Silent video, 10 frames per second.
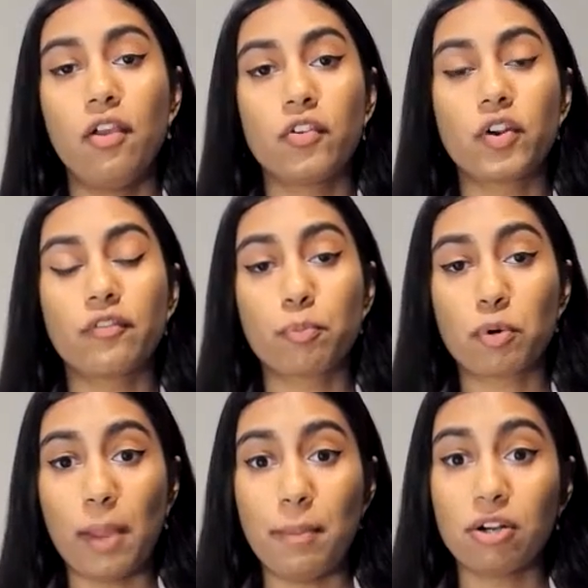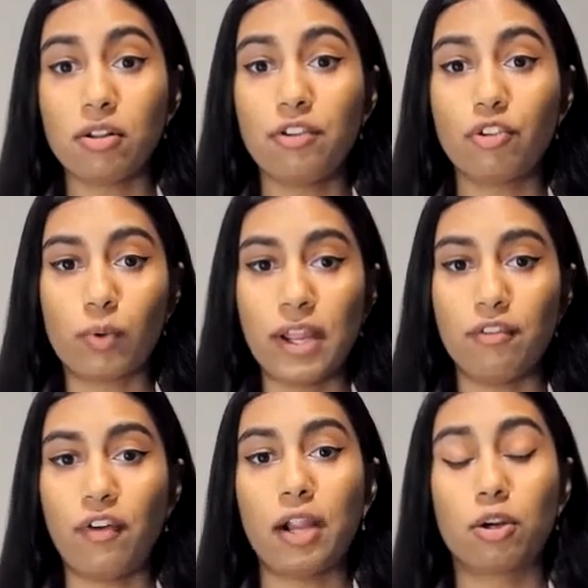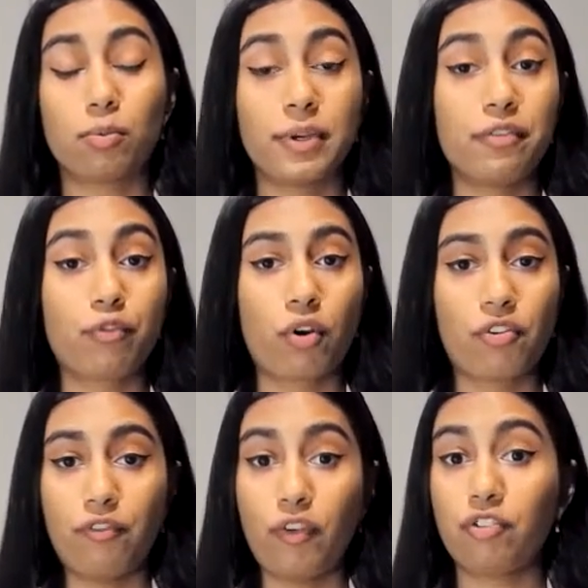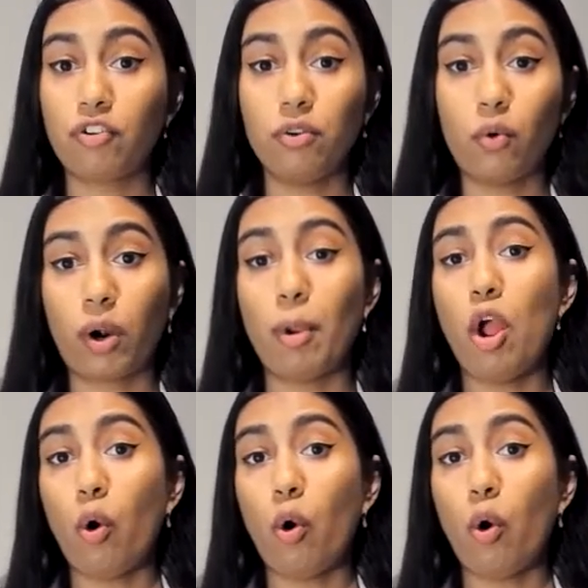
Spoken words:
serves primarily to reify or reinforce a fictional norm,